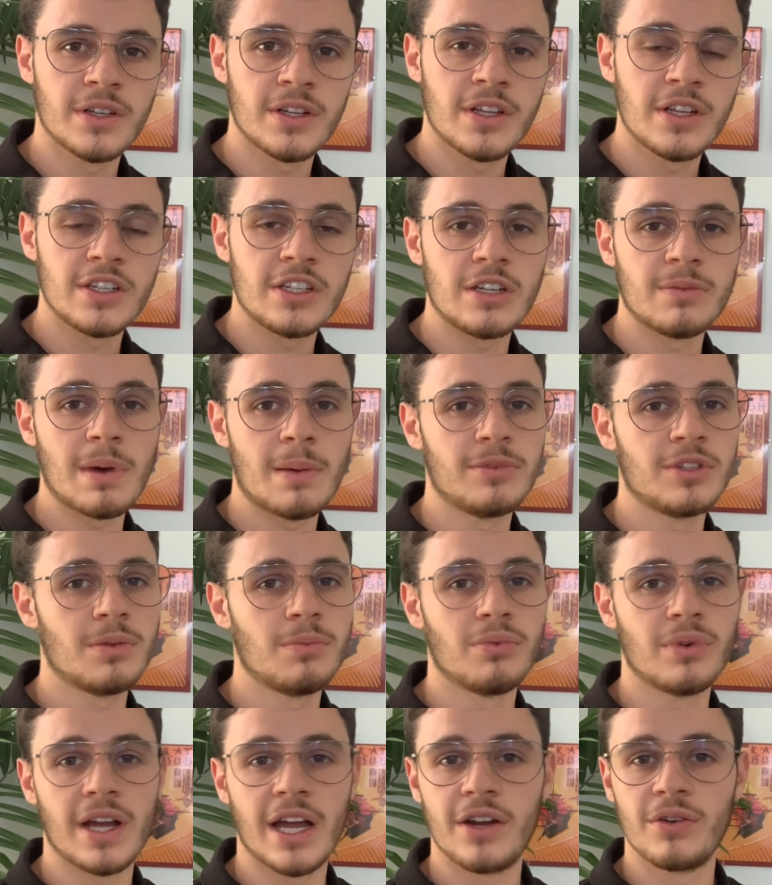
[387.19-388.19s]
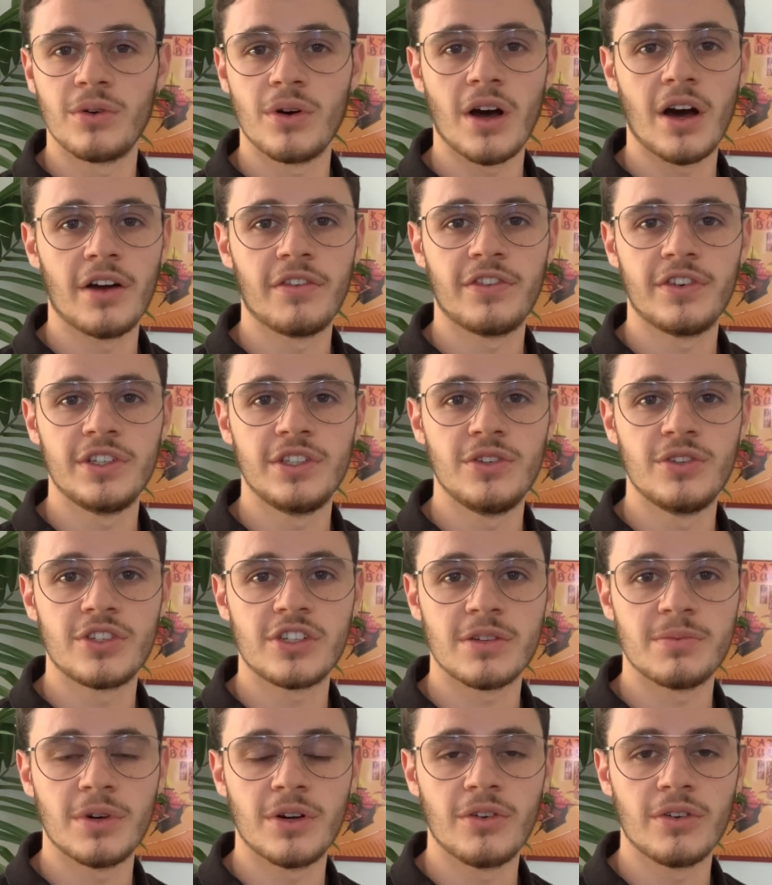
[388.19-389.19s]
Sometimes the brand will offer you
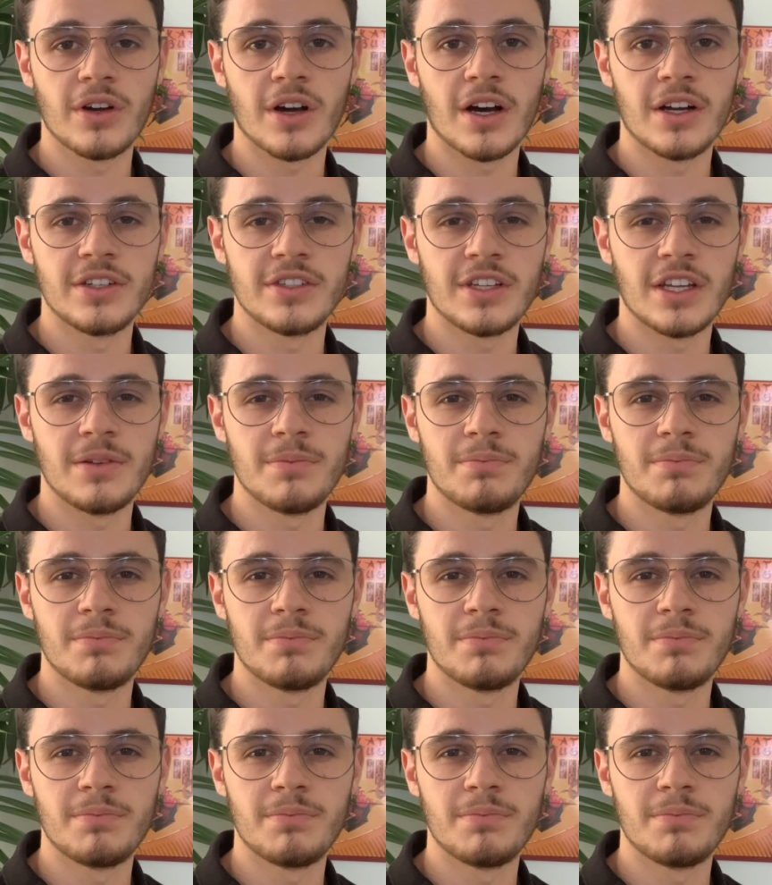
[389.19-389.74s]
some own content,